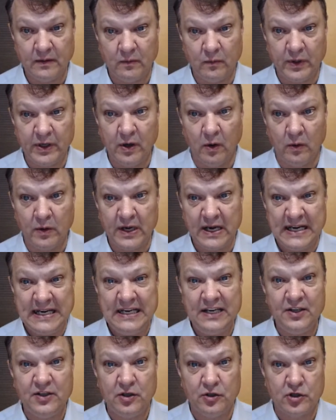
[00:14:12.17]
we don't
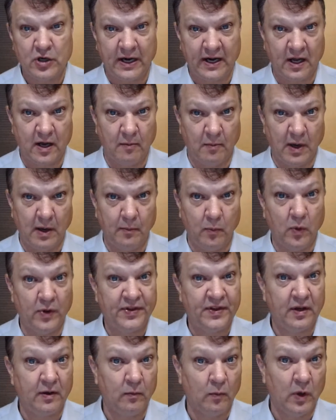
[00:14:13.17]
need to try to come up
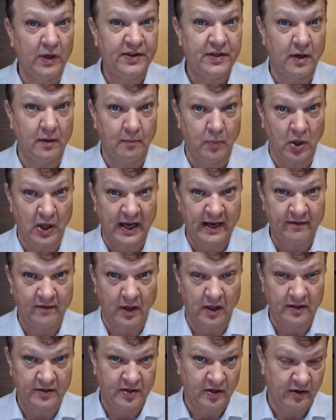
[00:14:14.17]
with what the implied
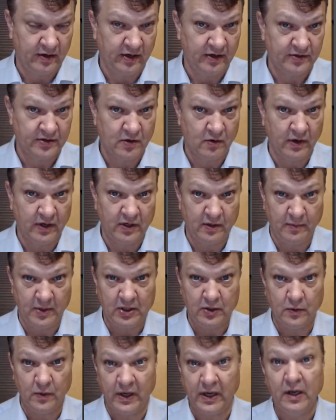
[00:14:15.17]
volatility is going to
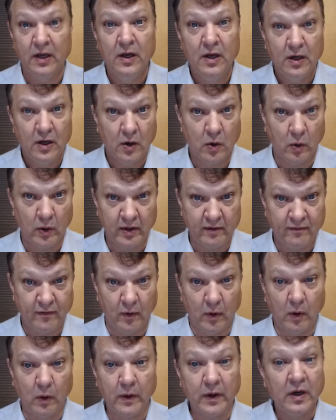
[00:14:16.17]
be doing going
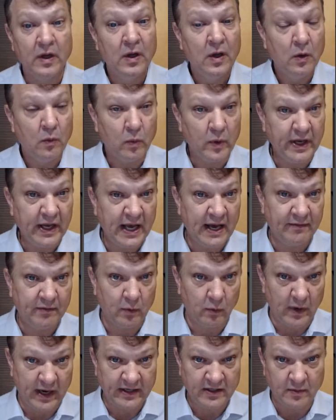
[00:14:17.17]
forward. We have
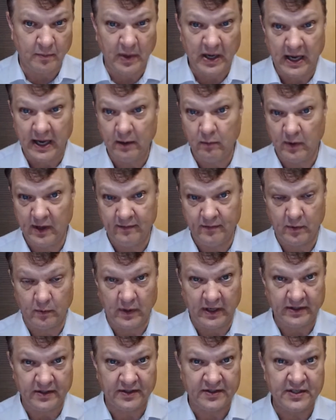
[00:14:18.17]
the right to buy. We have the
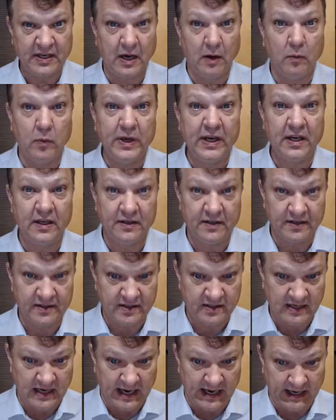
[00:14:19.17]
right to sell. We can
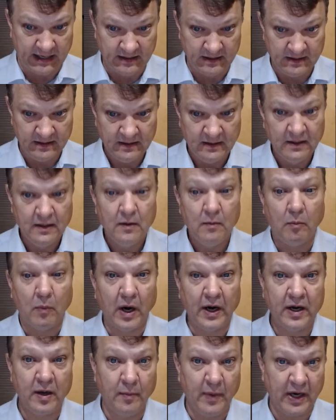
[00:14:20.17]
decide.
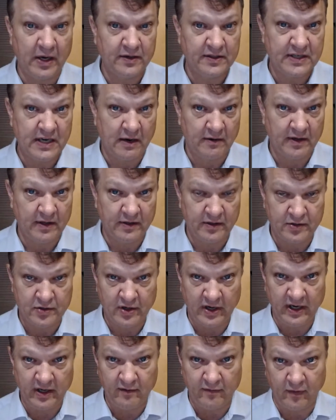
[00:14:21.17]
Market makers down on the
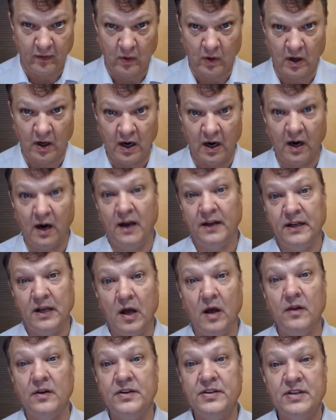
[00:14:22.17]
trading floor are on
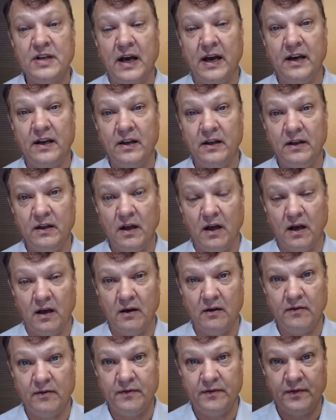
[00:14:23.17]
the other side
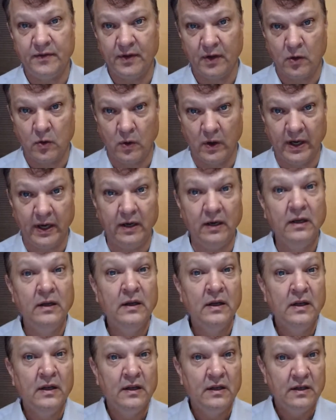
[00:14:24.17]
of the coin,
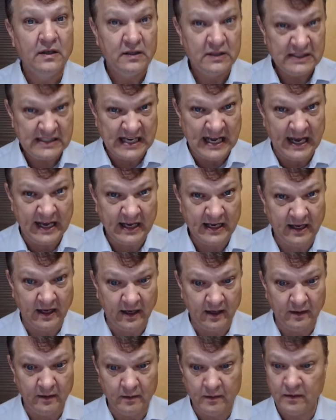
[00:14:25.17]

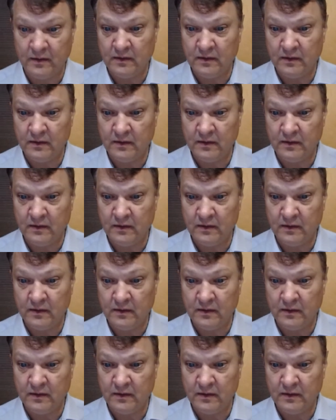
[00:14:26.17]
taking